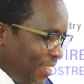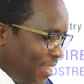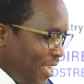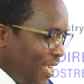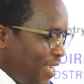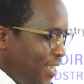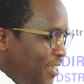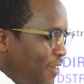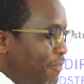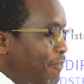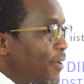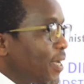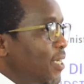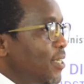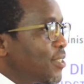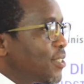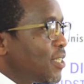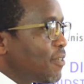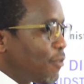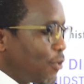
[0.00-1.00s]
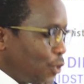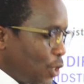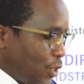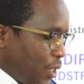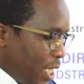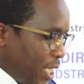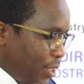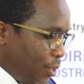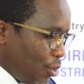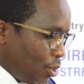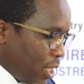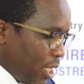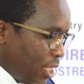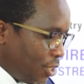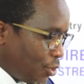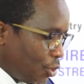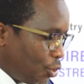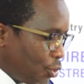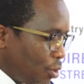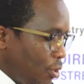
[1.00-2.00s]
The different civil society
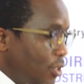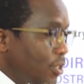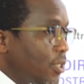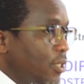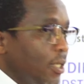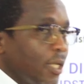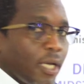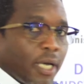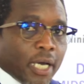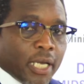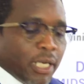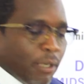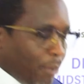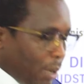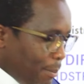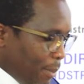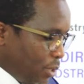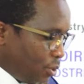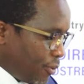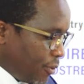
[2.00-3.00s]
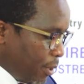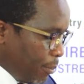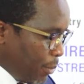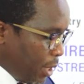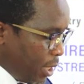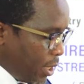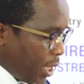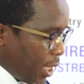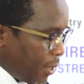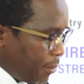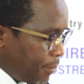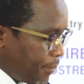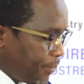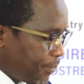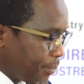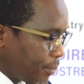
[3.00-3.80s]
organizations and the members of the media